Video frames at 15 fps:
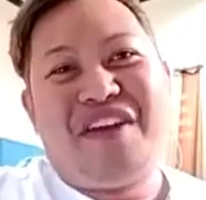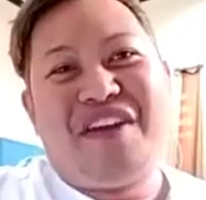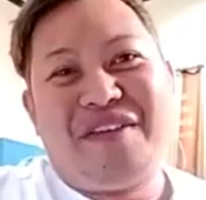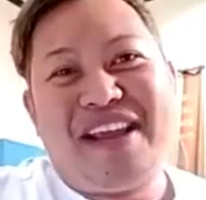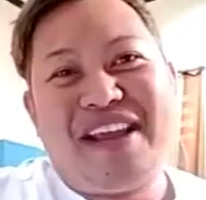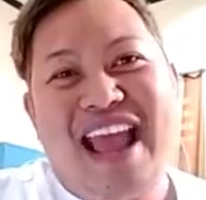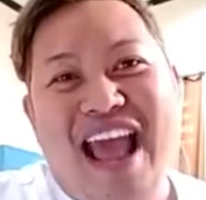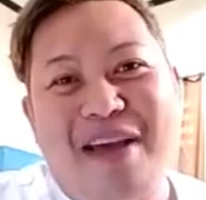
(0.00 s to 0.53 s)

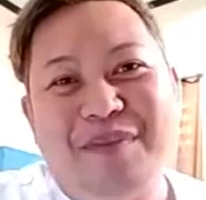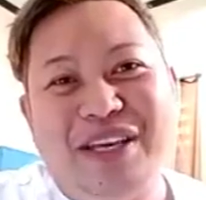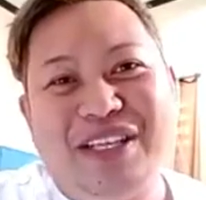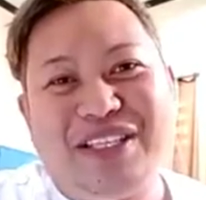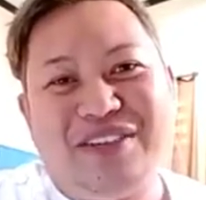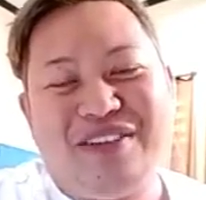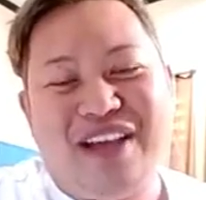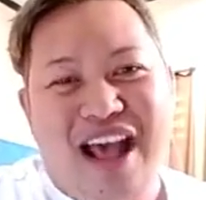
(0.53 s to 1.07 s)
happy to
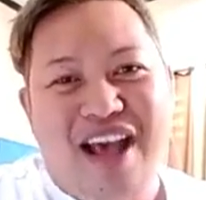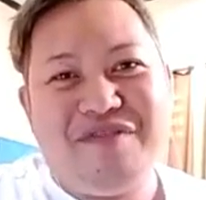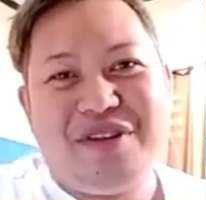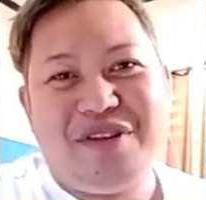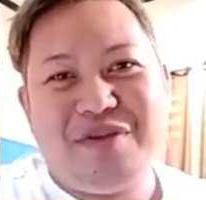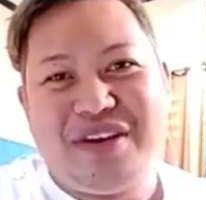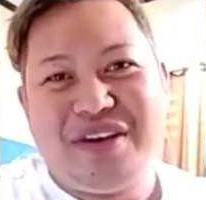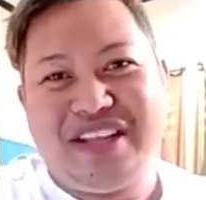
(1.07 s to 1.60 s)
have you
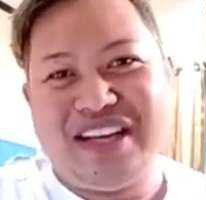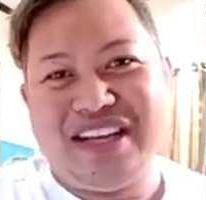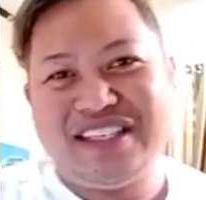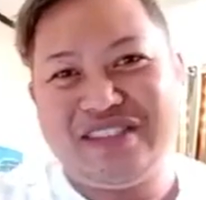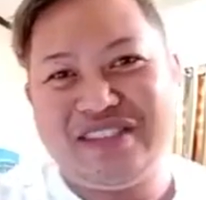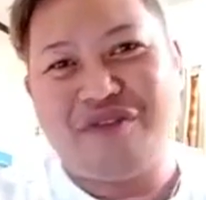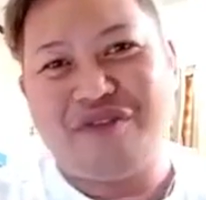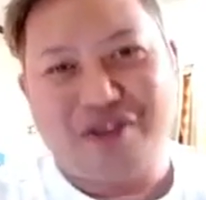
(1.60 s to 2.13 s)
with us
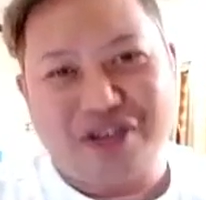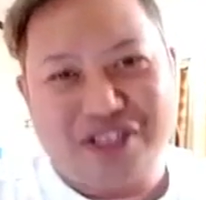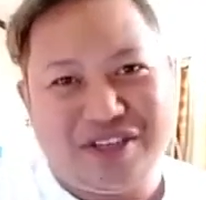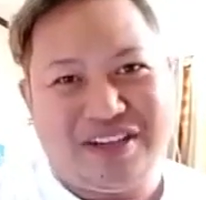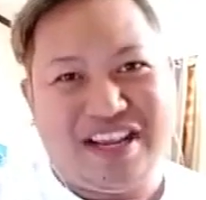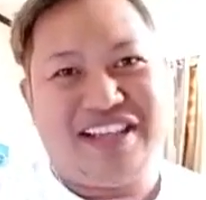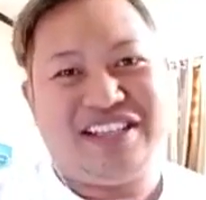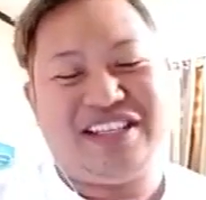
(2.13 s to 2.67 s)
for
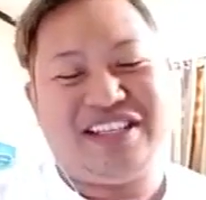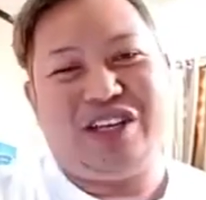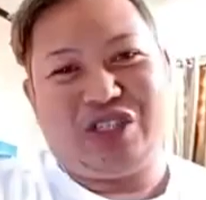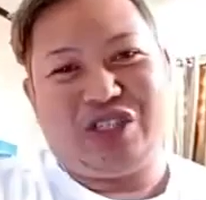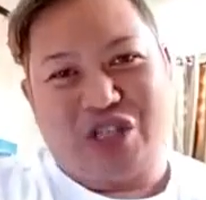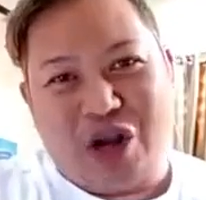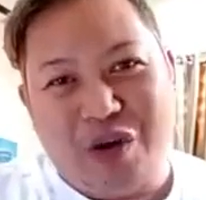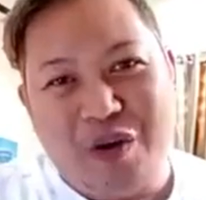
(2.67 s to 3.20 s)
today's
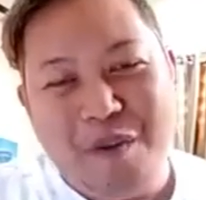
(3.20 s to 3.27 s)
show.